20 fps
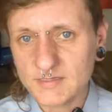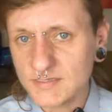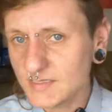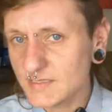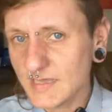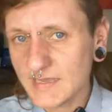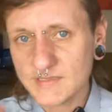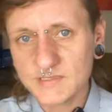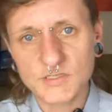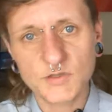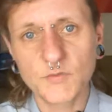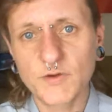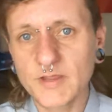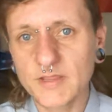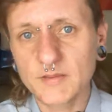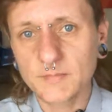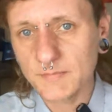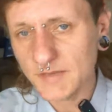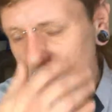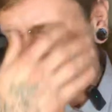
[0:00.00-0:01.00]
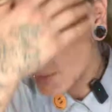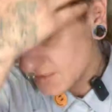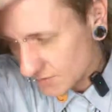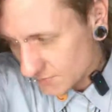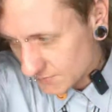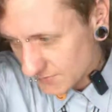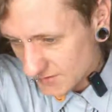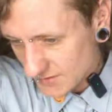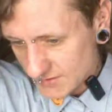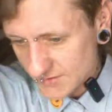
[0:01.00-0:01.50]
and that's the way the
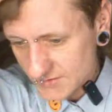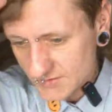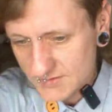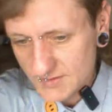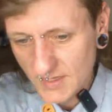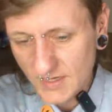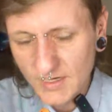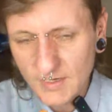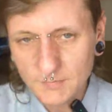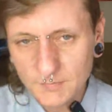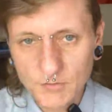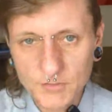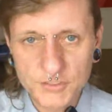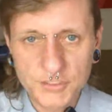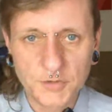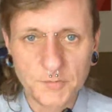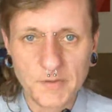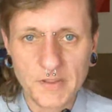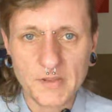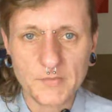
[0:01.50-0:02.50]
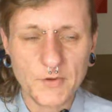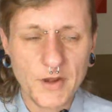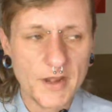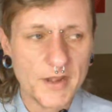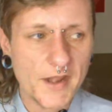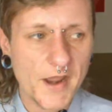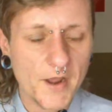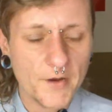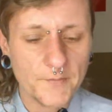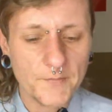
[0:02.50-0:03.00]
medium is pushing me
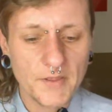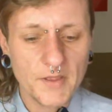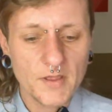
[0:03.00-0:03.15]
right now.